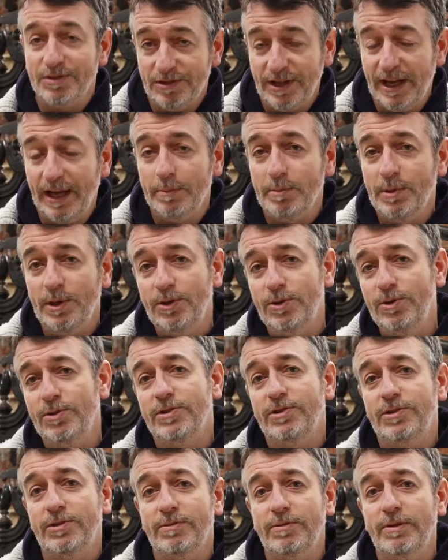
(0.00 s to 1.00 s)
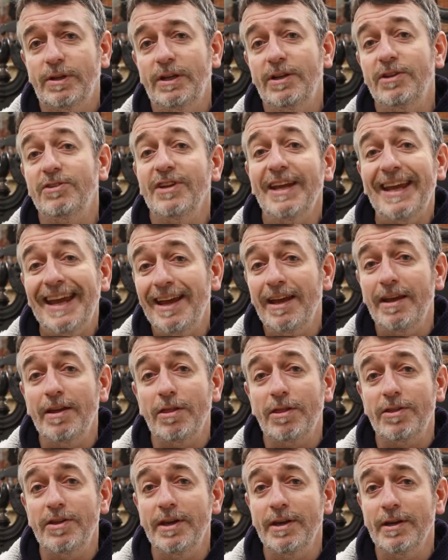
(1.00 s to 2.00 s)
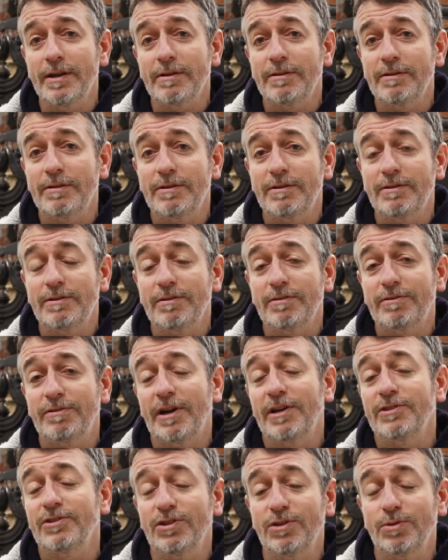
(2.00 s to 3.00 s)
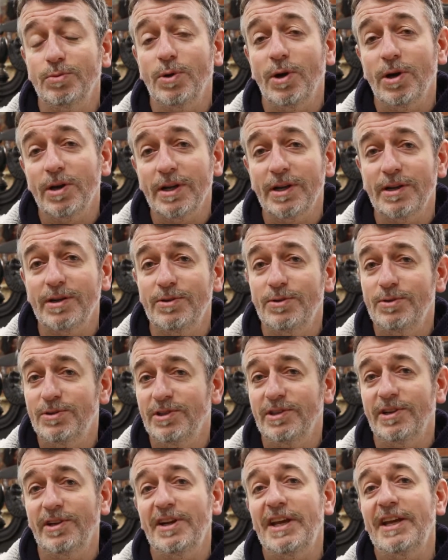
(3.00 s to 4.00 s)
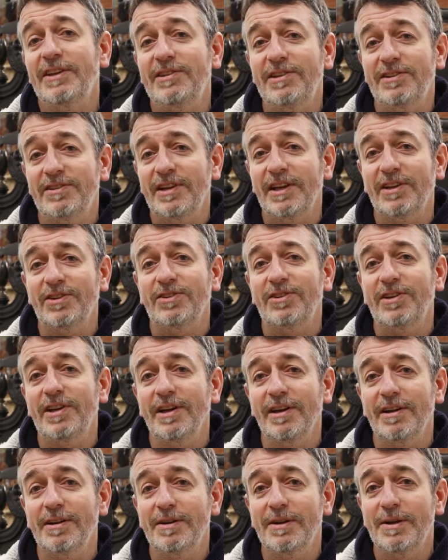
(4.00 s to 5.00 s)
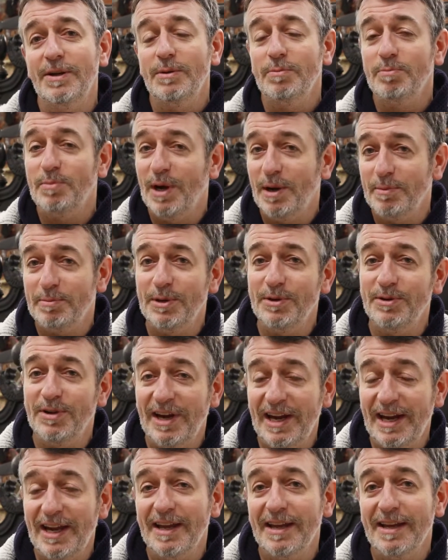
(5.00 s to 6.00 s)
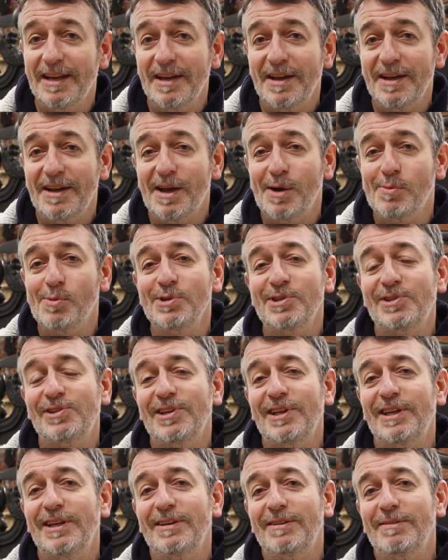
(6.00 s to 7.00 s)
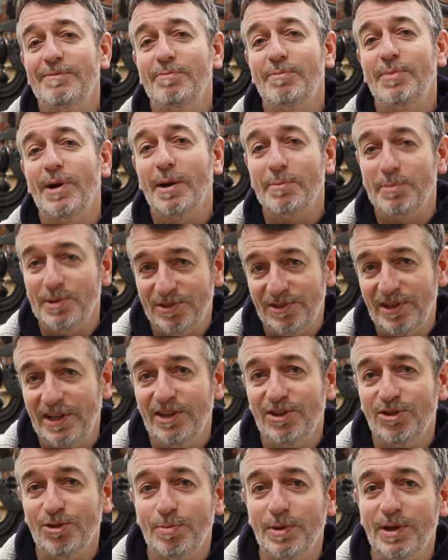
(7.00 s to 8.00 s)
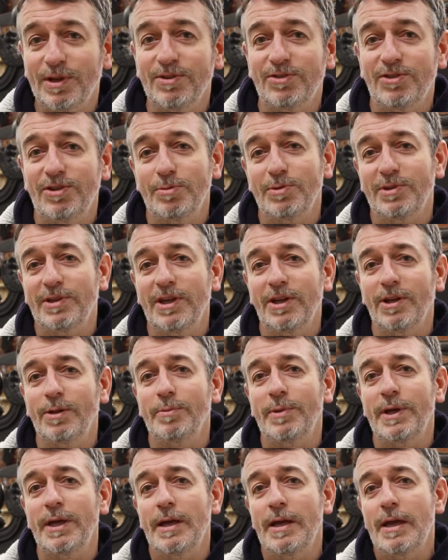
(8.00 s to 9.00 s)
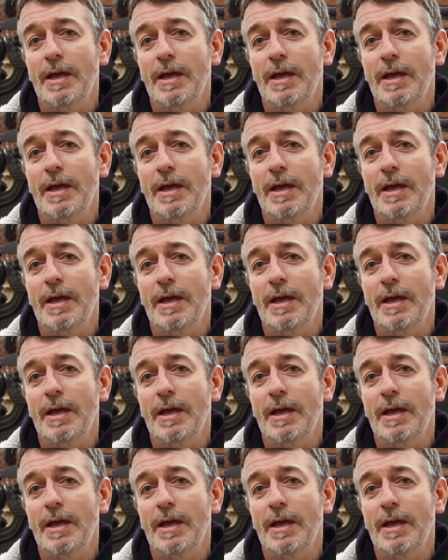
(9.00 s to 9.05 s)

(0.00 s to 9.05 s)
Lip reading: Steadman, who's in his 80th year, Frances Walker, who's in her 86th year, Barbara Ray. I won't say Barbara's age because she would kill me.